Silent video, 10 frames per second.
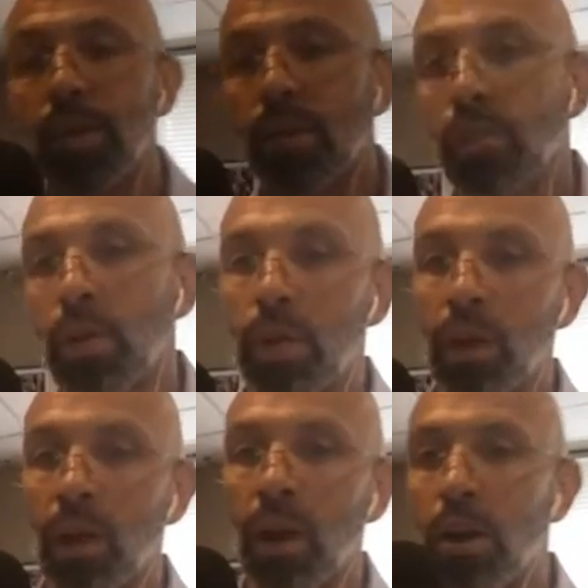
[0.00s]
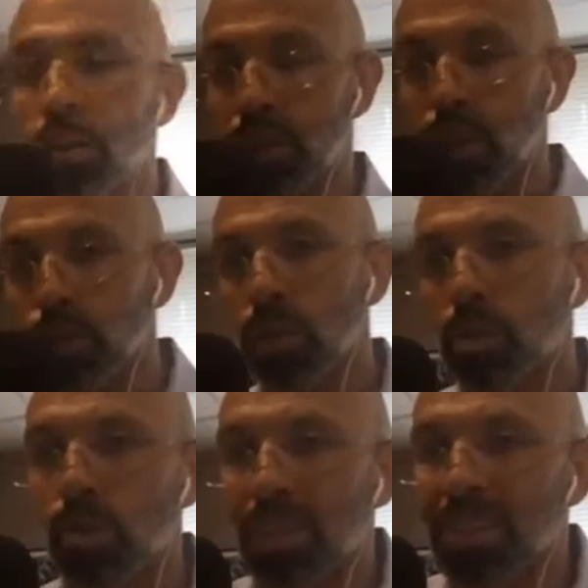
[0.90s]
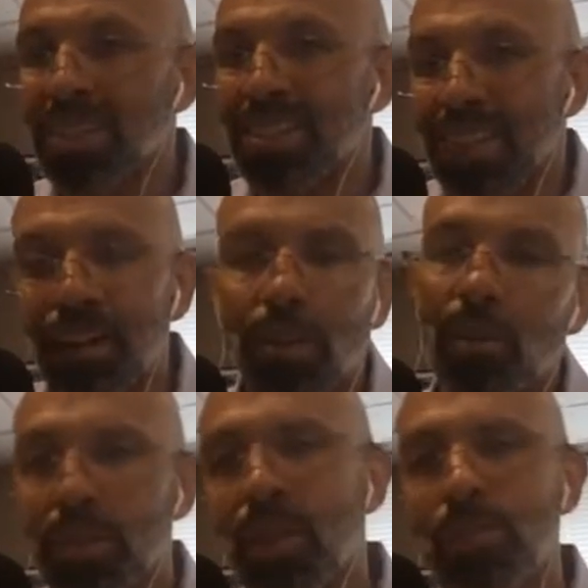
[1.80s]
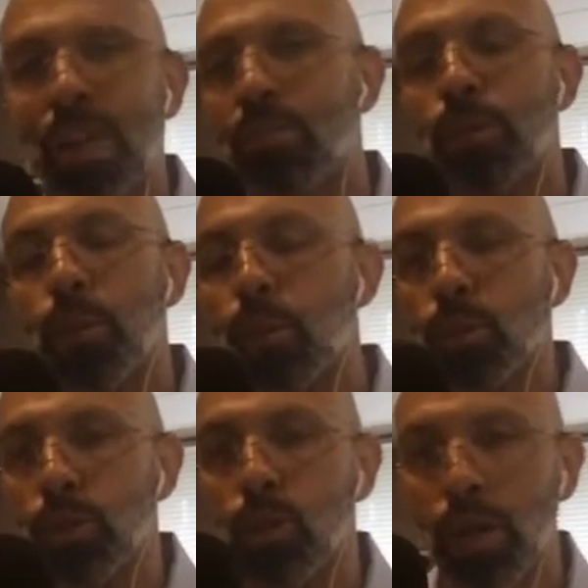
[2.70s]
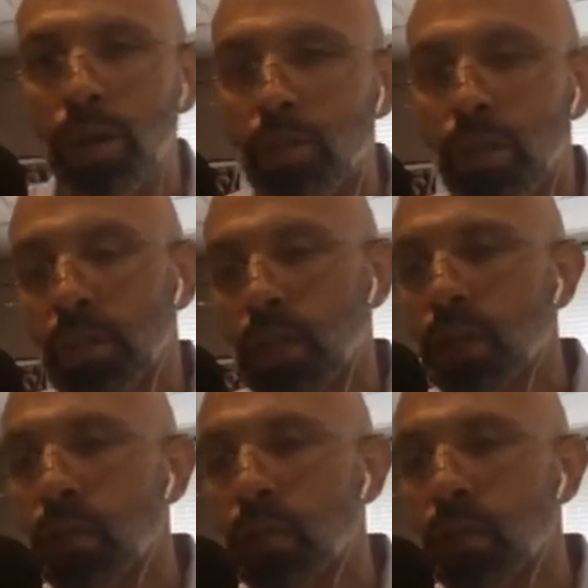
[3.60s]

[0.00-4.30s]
hard shell to it to an extent, although sometimes people still get under my skin.